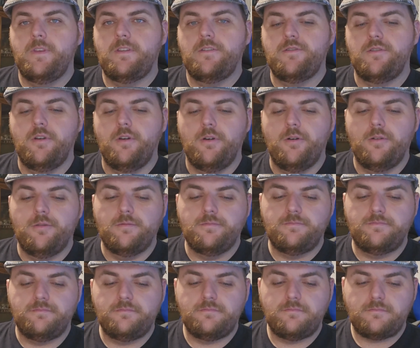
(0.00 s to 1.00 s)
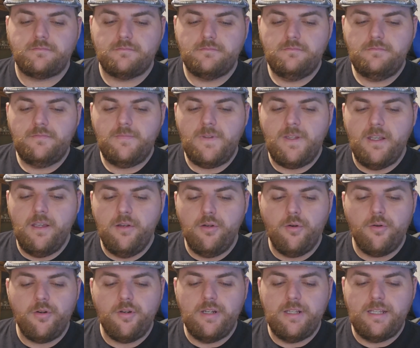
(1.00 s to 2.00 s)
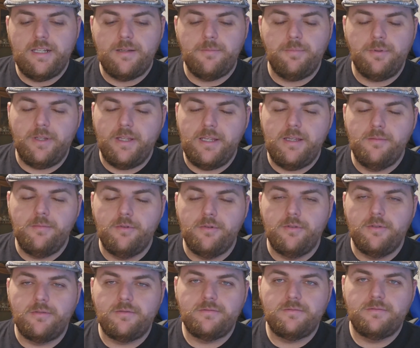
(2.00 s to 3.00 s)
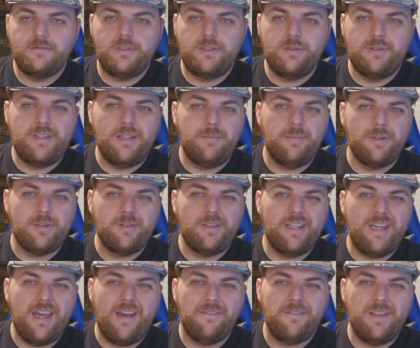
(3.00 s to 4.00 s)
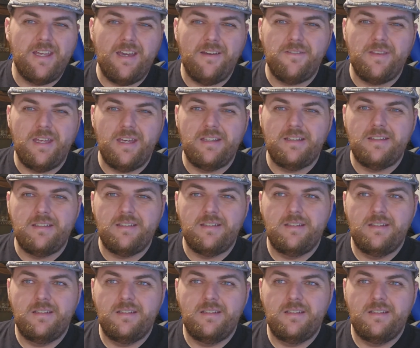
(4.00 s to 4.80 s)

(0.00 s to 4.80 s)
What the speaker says: So in order to get it playable, you typically have to have that